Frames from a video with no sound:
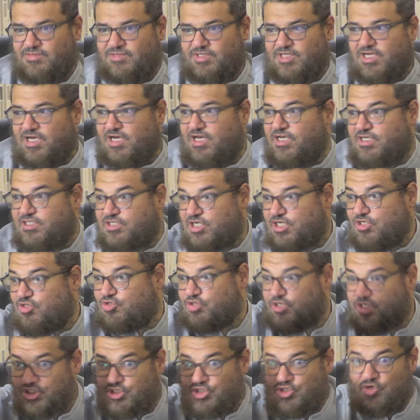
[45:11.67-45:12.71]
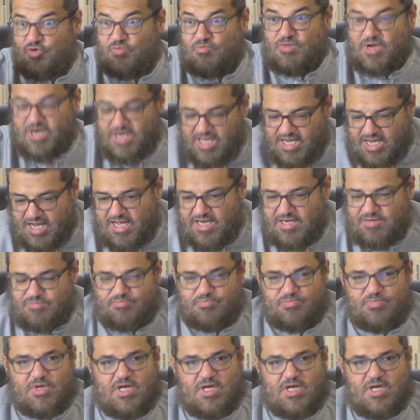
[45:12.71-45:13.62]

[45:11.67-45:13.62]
And I'm trying to get your money and